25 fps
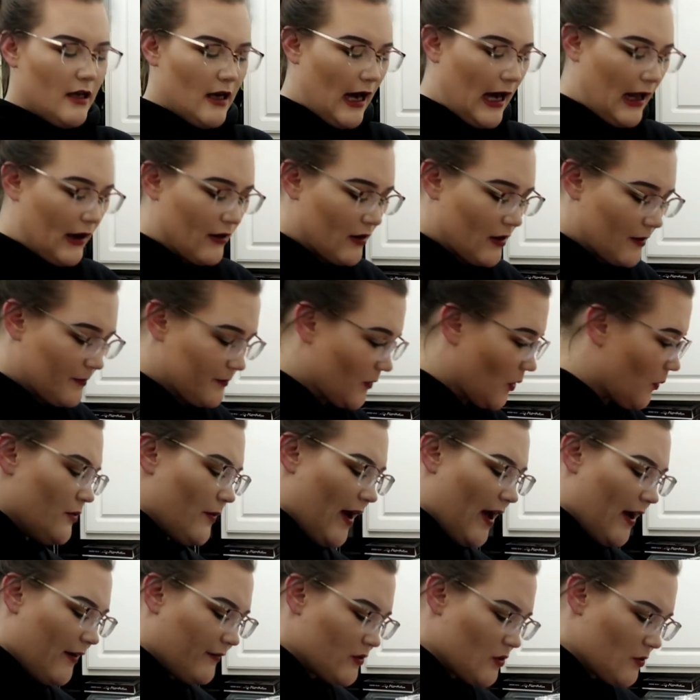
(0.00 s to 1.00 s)
I don't know. Can you
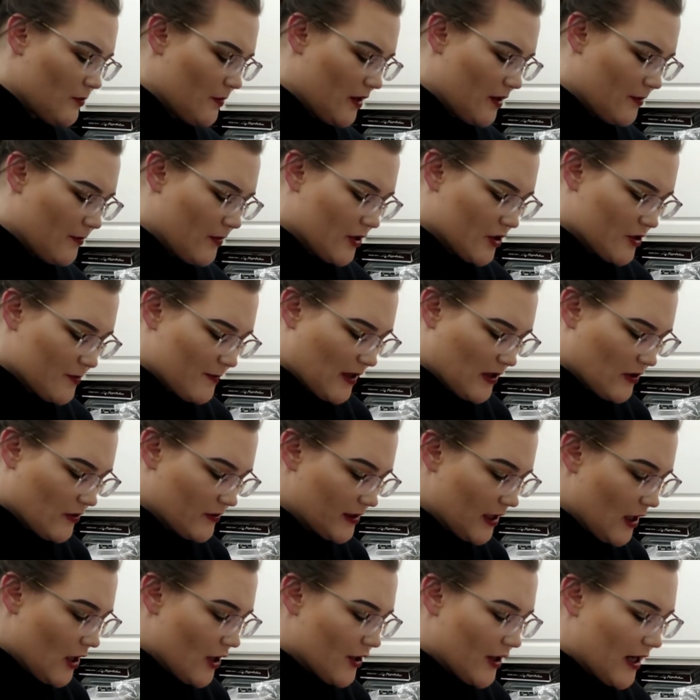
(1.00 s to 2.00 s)
have too many
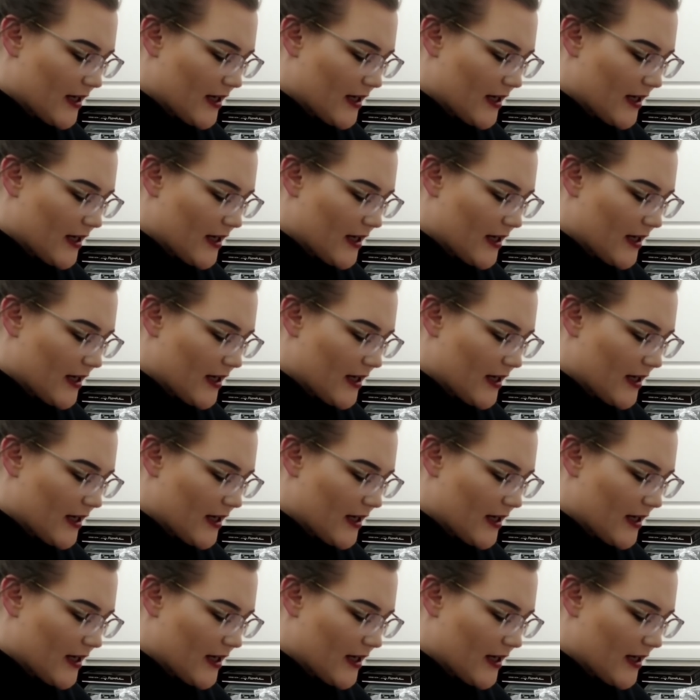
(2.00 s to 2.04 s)
marshmallows?